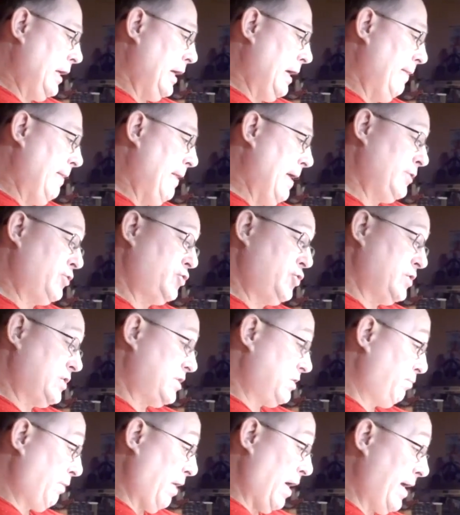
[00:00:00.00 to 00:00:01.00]
and that
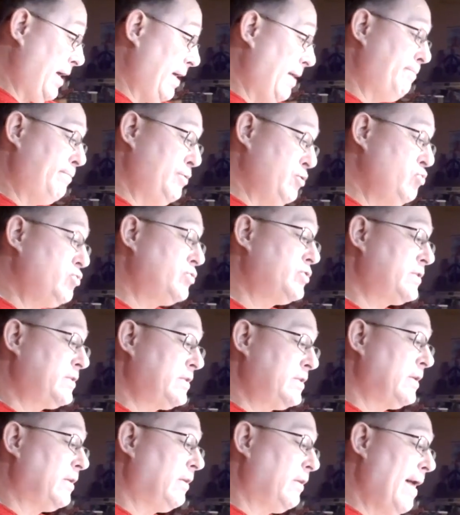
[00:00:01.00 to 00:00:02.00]
just kind of boosts
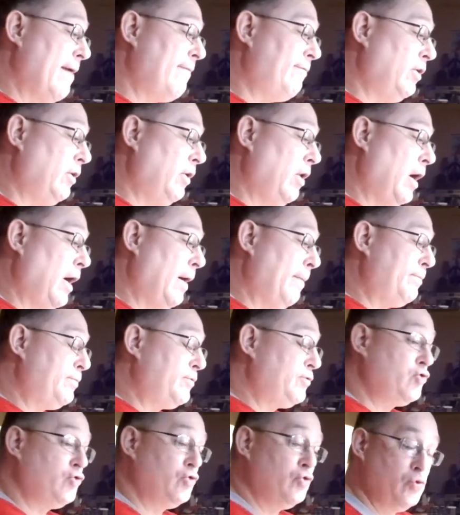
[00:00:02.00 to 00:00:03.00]
the level up
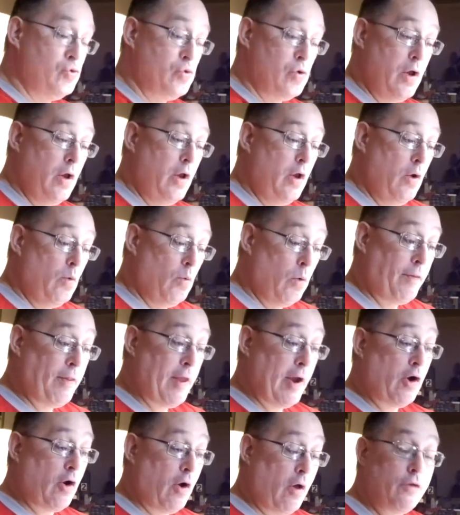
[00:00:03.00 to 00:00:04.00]
to what
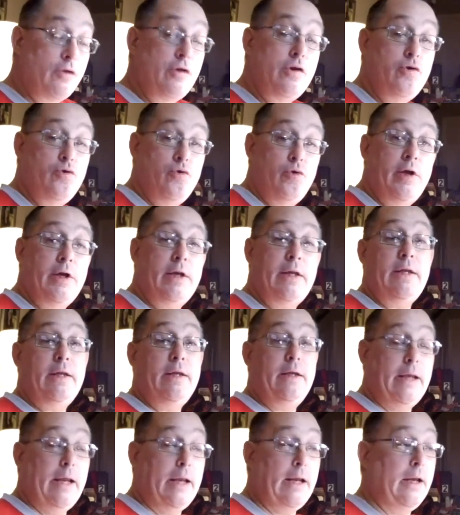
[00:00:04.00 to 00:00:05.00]
they call
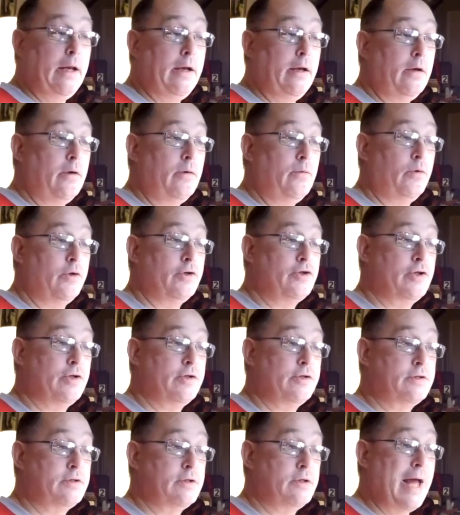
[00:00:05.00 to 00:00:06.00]
unity gain, which
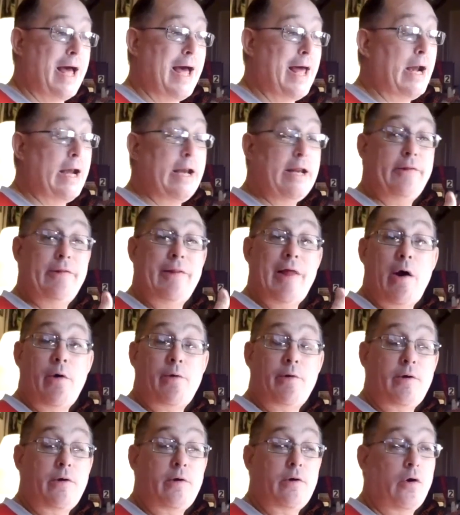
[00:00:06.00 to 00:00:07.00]
is not any
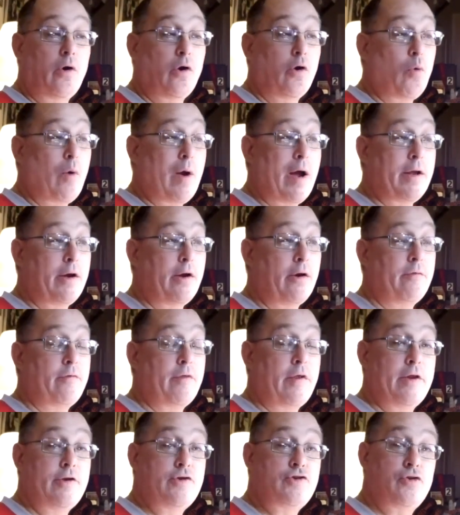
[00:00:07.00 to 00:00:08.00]
louder or quieter
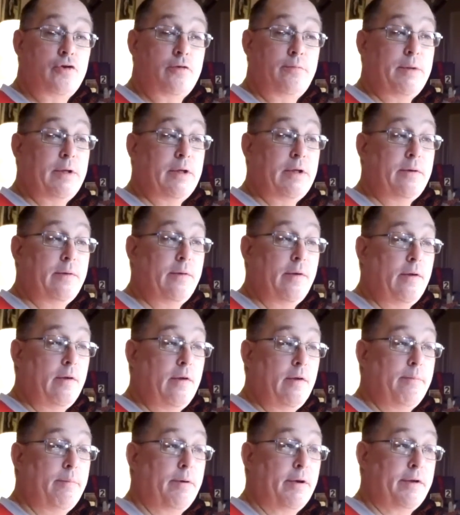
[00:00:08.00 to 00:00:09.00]
than it should be,
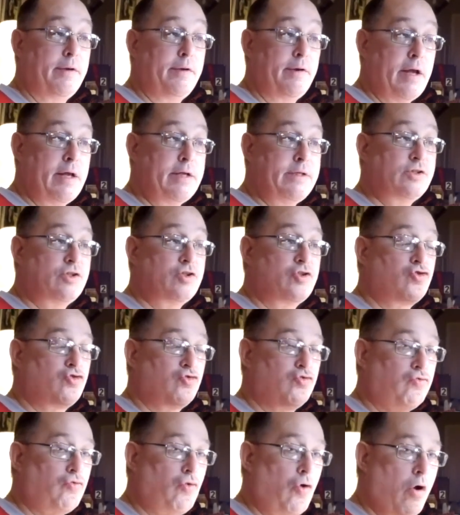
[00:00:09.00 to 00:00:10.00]
but a nice
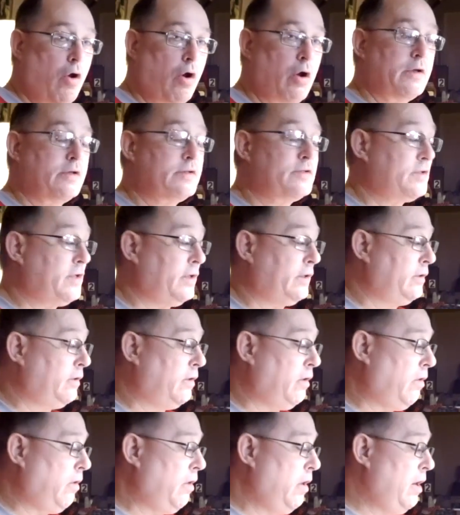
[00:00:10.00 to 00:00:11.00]
strong
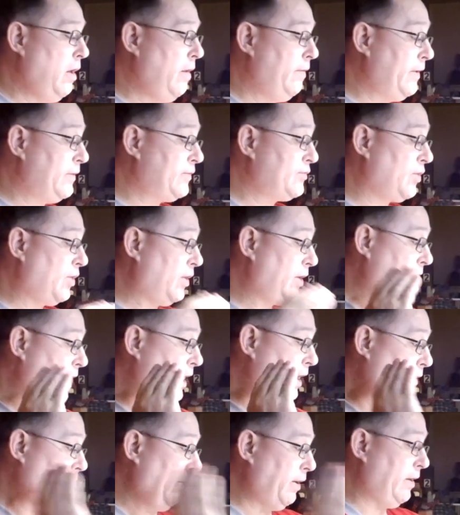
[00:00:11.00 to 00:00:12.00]
signal that's going to
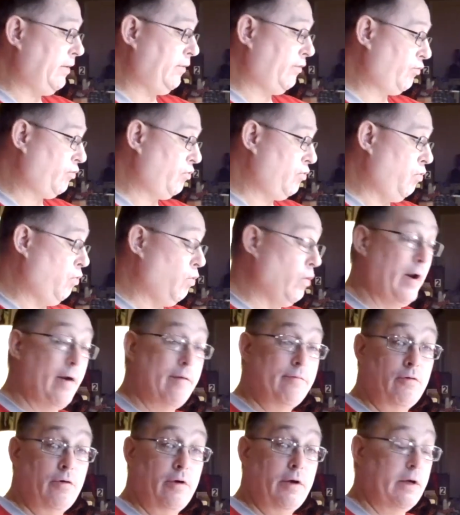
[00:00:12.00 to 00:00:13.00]
carry it through
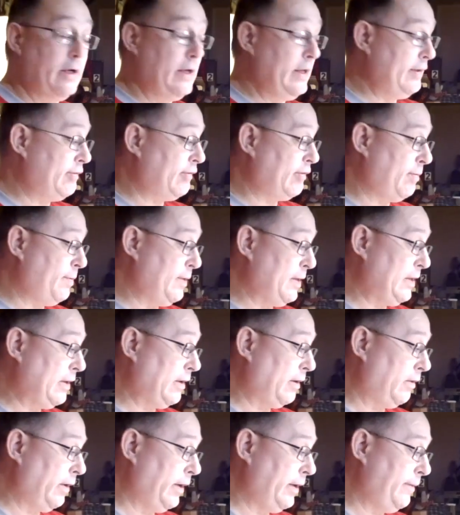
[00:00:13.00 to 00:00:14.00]
whatever it needs to be
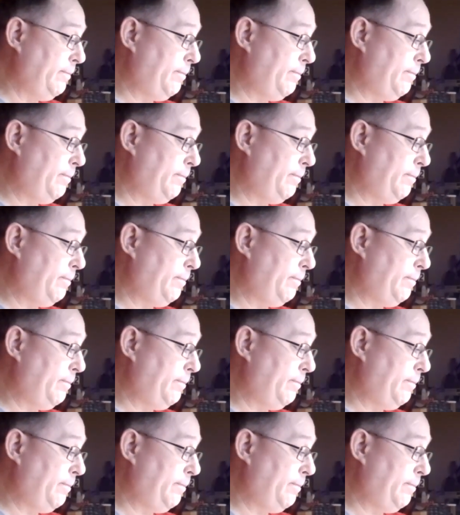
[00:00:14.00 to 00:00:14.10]
carried.